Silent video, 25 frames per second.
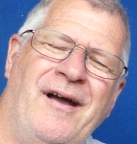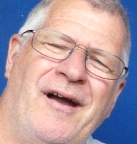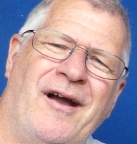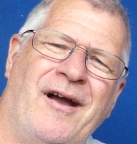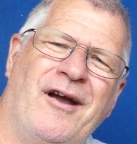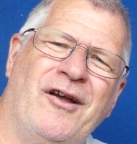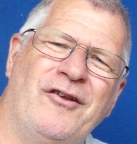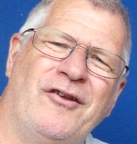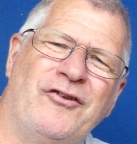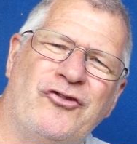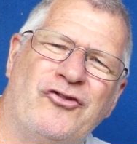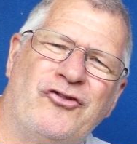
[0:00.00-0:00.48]

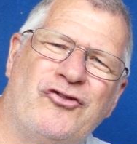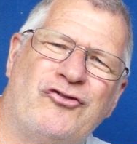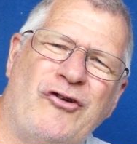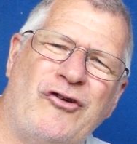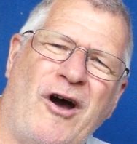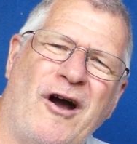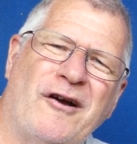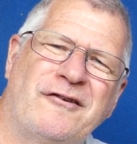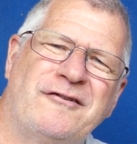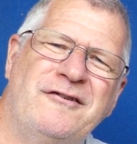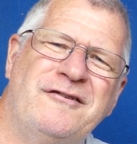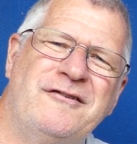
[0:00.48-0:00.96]

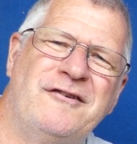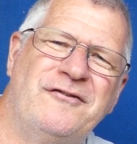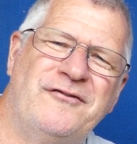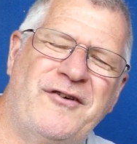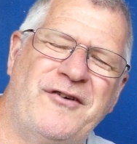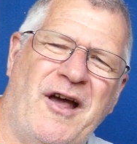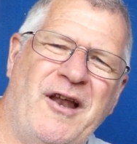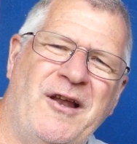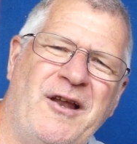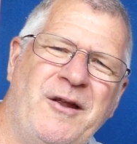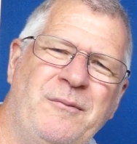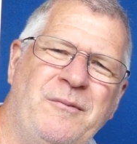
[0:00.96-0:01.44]
construct and
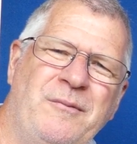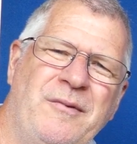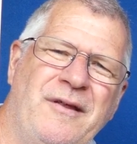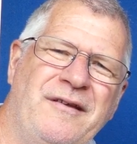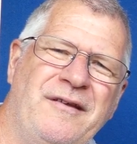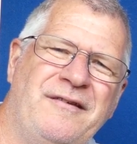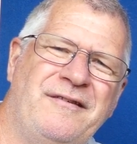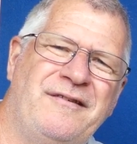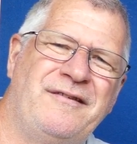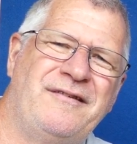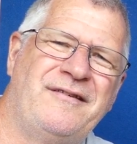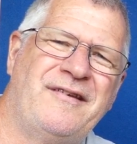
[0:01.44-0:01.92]
develop
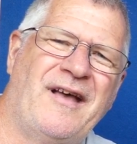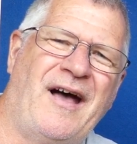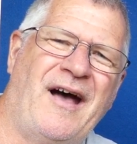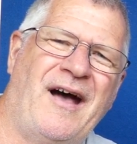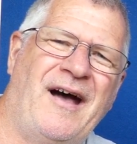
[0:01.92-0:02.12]
this